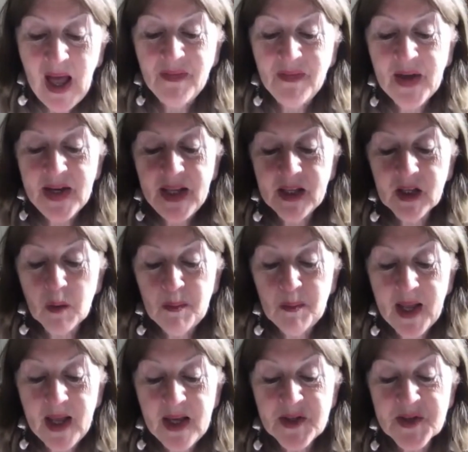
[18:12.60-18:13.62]
And then he
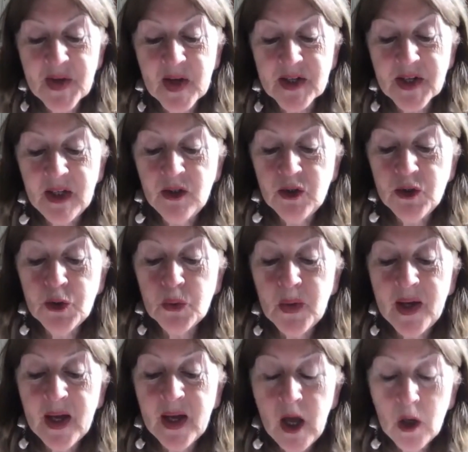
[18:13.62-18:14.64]
complains that in
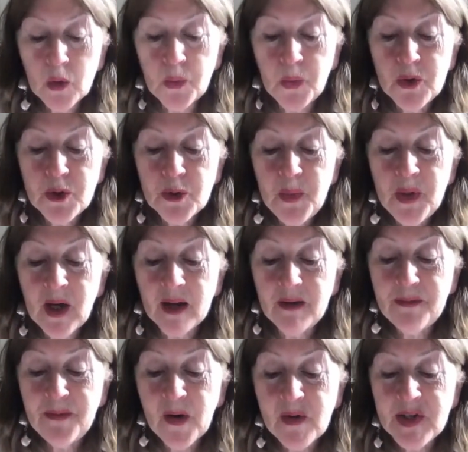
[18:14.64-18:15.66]
Douai, quote, we
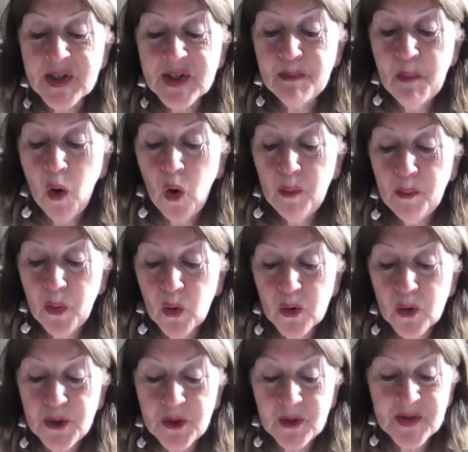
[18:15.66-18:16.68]
got very small
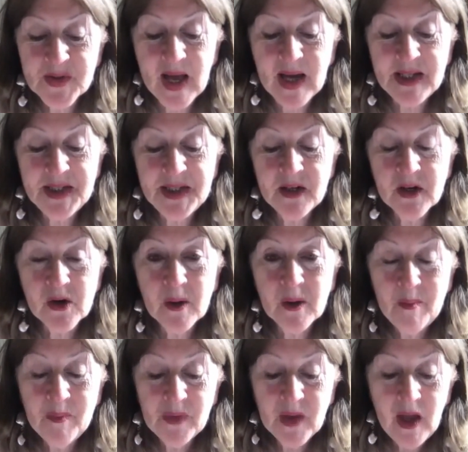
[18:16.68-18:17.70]
portions at dinner.
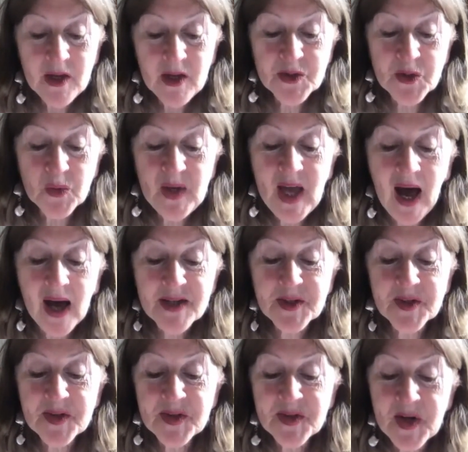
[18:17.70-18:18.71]
So he
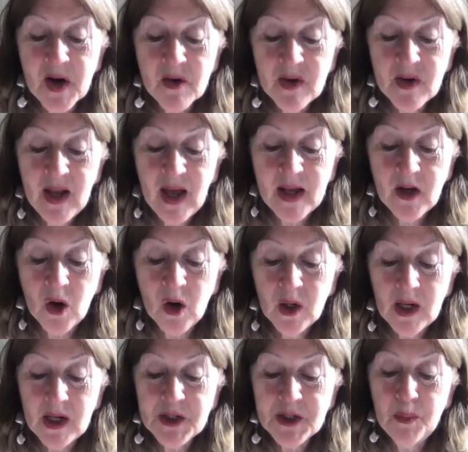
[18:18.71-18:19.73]
asks his Derrynane
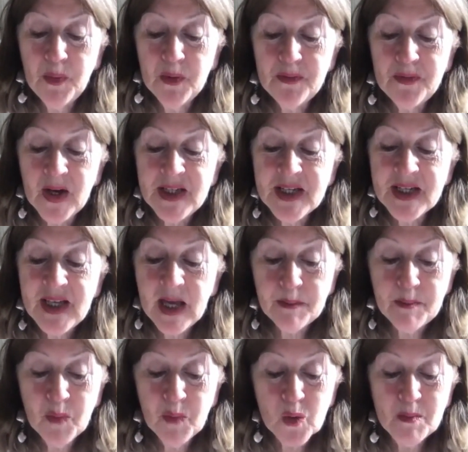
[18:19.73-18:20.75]
uncle to provide
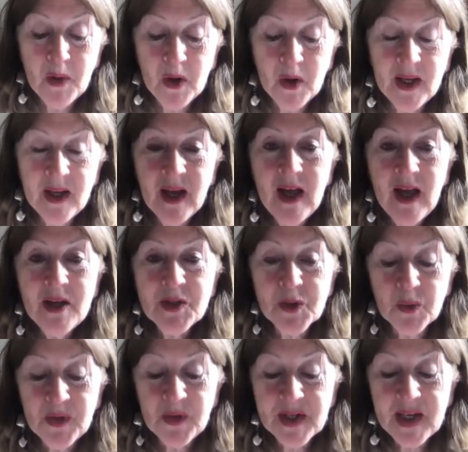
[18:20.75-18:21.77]
yet more money
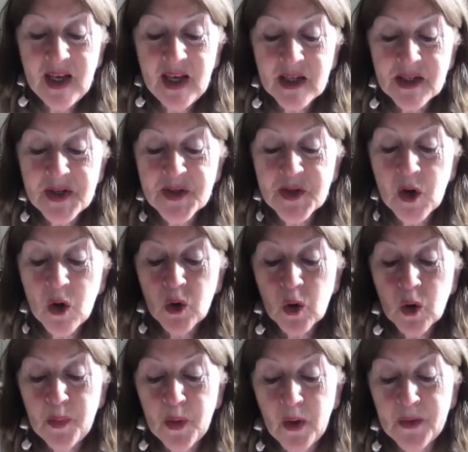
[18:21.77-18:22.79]
so that he and his
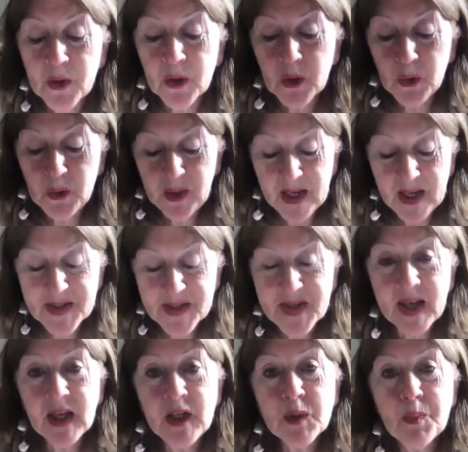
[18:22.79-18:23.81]
younger brother could get
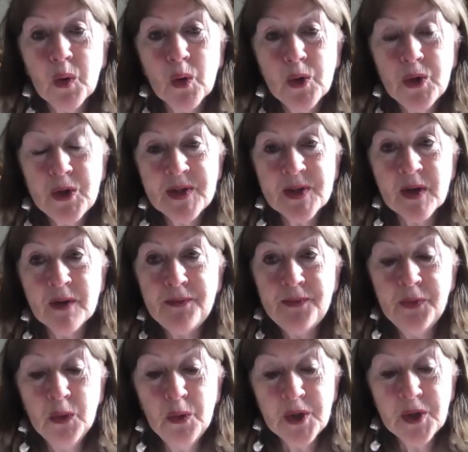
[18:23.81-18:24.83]
second portions of
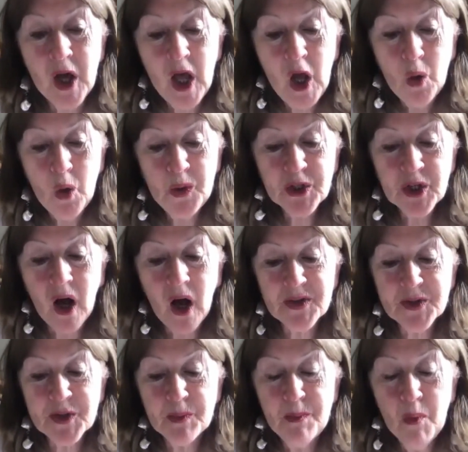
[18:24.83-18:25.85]
food, which
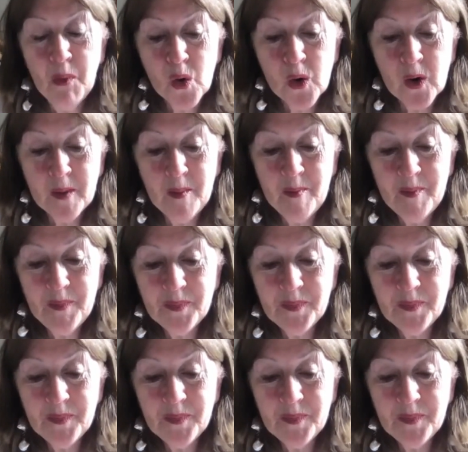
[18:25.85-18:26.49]
cost more.